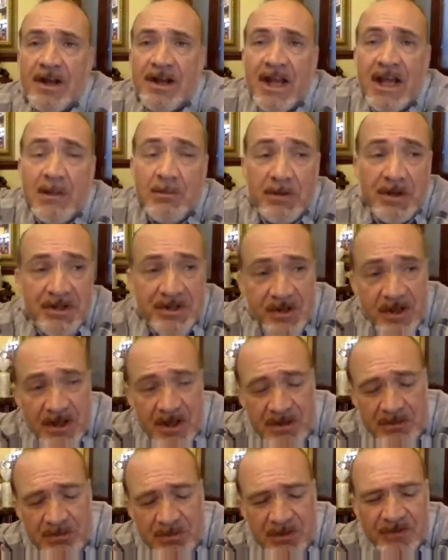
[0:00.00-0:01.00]
enable it to
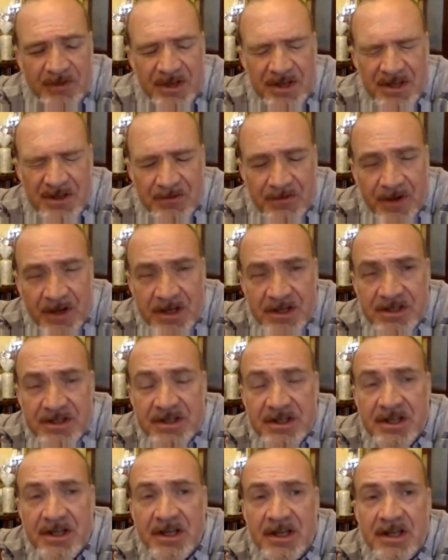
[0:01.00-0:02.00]
implement the
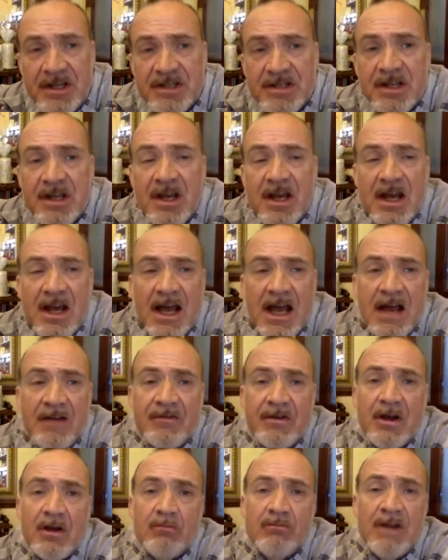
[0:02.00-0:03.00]
interface is
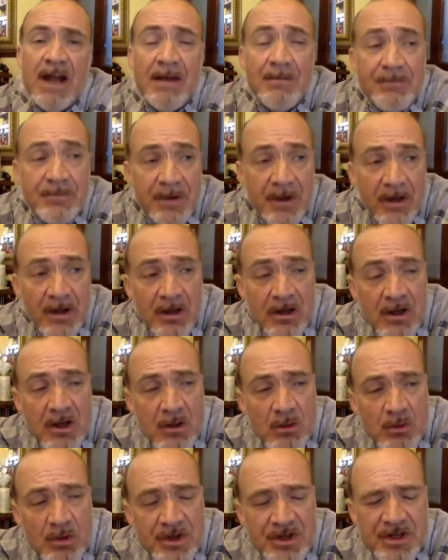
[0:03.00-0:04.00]
have a wrapper
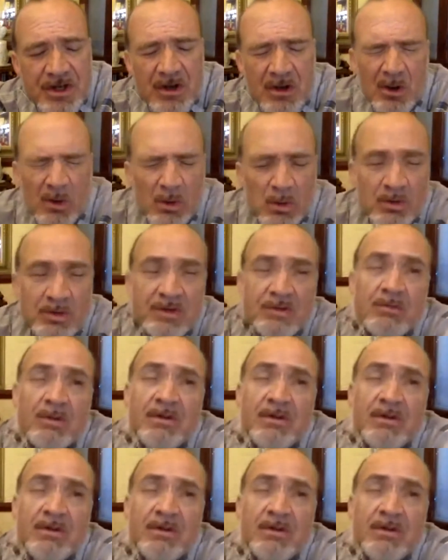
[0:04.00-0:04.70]
which calls,